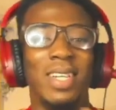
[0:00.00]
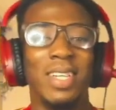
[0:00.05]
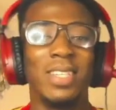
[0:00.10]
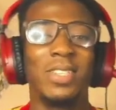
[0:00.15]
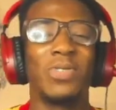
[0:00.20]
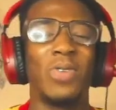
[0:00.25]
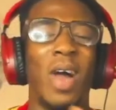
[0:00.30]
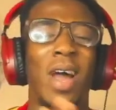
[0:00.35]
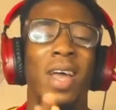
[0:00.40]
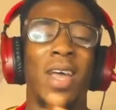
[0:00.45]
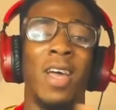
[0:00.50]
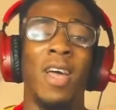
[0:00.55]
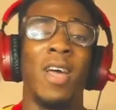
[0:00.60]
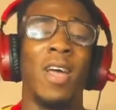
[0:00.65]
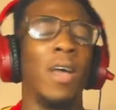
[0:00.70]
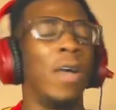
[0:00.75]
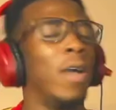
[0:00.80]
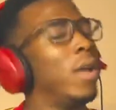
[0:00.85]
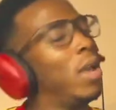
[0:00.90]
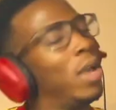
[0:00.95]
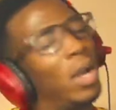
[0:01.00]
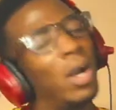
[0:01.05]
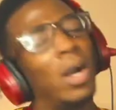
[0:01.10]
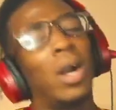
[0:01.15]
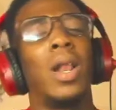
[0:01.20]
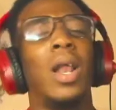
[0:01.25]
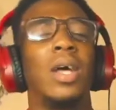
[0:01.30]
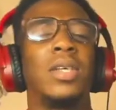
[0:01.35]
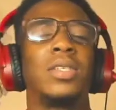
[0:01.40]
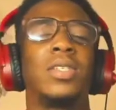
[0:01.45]
This right here,
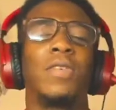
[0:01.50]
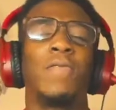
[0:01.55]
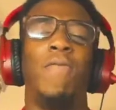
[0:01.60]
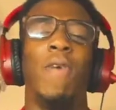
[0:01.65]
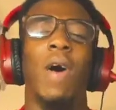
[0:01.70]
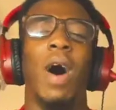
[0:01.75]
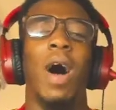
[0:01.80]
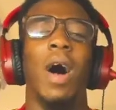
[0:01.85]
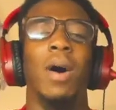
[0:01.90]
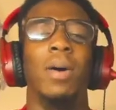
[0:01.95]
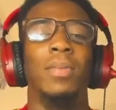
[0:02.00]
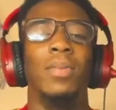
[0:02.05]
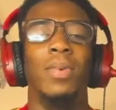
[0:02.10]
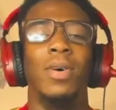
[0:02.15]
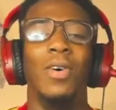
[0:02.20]
classic vibe.